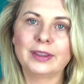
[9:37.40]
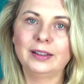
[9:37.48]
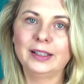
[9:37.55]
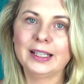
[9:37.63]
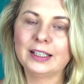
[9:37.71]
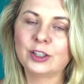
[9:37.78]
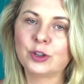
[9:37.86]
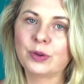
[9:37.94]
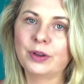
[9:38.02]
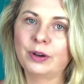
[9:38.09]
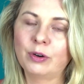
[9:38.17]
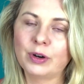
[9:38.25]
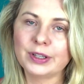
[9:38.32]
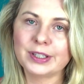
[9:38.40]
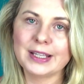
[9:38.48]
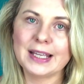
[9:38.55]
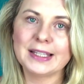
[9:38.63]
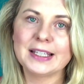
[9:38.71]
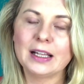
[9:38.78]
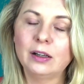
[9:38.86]
the link to the gross
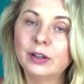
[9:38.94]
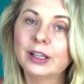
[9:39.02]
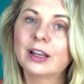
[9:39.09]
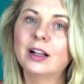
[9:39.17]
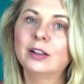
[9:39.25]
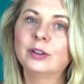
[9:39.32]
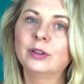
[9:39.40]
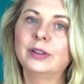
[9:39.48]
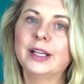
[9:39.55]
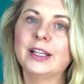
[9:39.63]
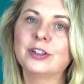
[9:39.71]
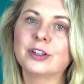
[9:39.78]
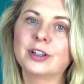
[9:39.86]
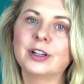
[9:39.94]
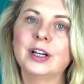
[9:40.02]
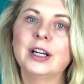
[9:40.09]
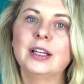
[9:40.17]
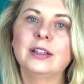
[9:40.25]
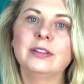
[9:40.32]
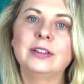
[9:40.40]
net salary calculator
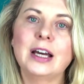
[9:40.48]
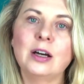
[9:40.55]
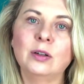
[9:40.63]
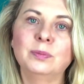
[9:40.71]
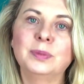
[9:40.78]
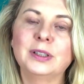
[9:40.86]
down